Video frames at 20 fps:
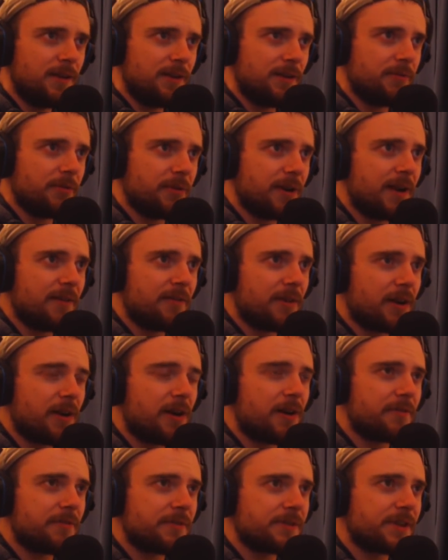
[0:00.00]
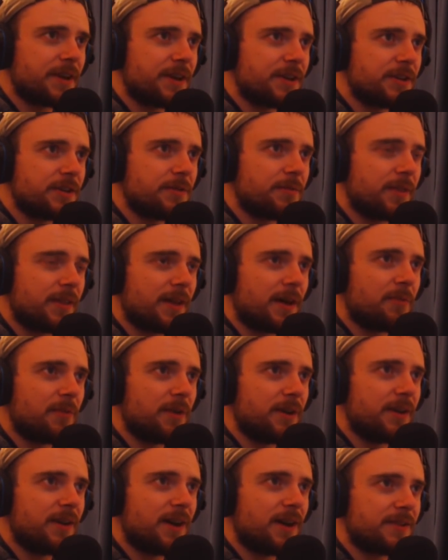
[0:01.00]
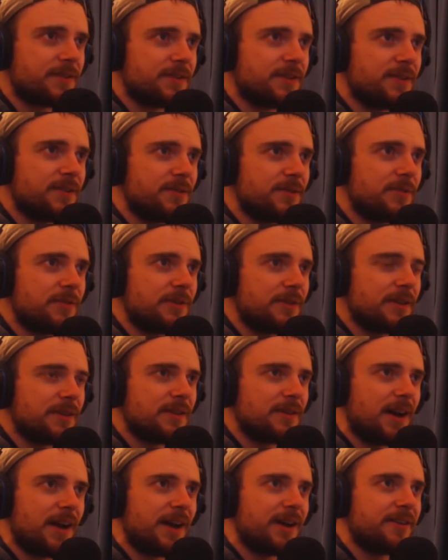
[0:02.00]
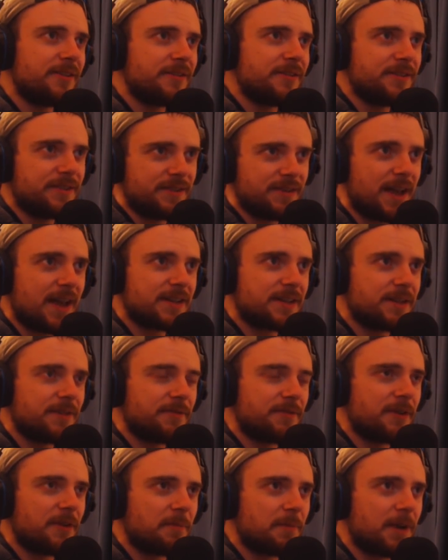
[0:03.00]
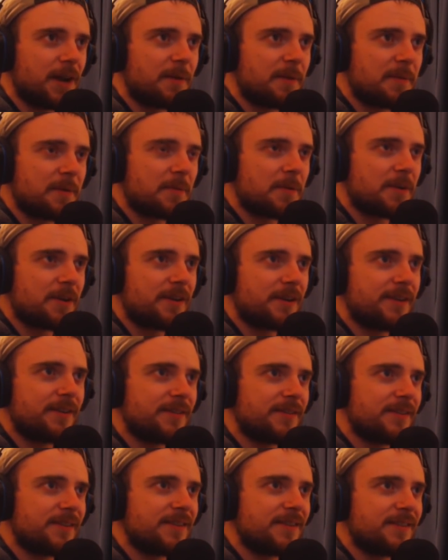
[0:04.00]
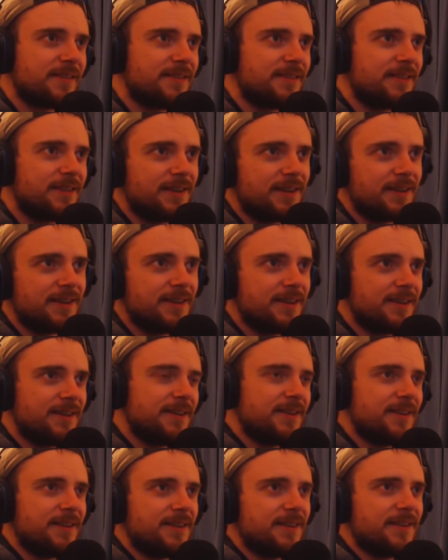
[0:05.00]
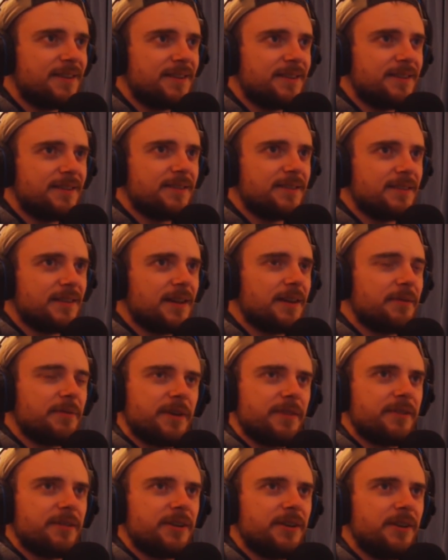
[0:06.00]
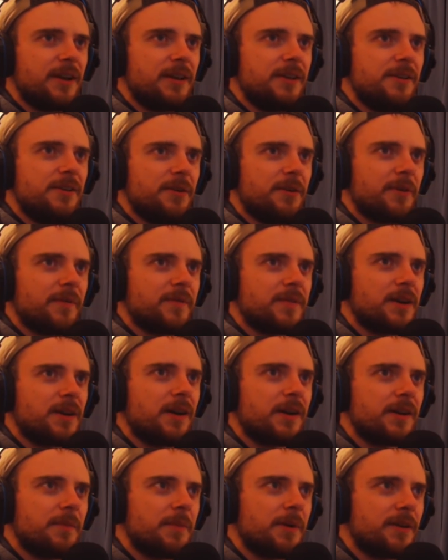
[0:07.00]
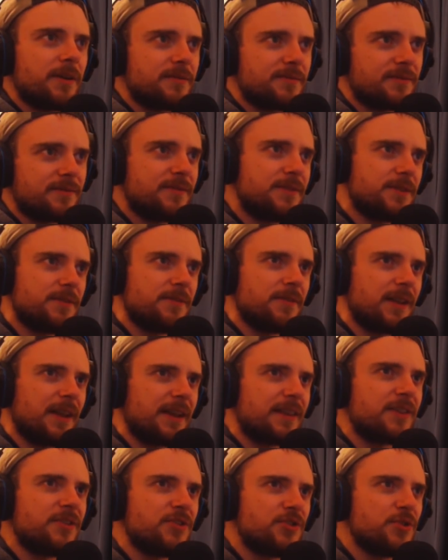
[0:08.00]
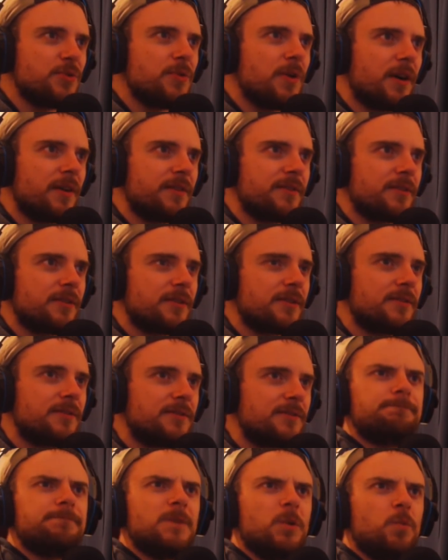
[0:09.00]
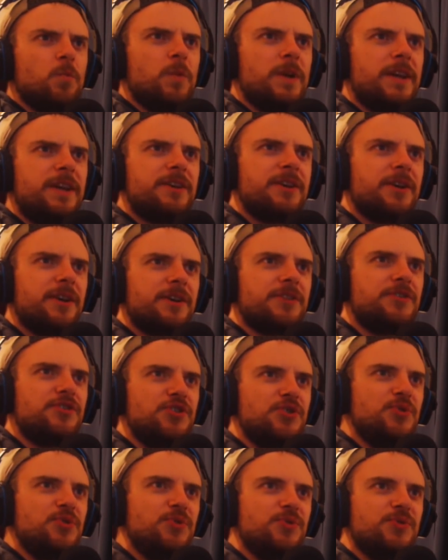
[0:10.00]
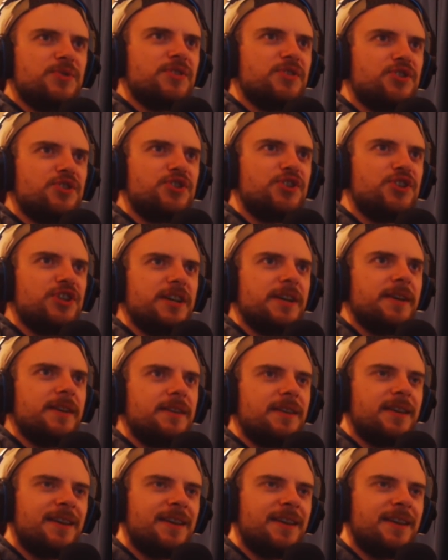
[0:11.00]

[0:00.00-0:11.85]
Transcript: We were having a conversation with that one Nazi dude in the diner. He's just asking for your paperwork, and then... whatever. You know what I'm talking about. It's like the Jew hunter. We cook Jews and shit.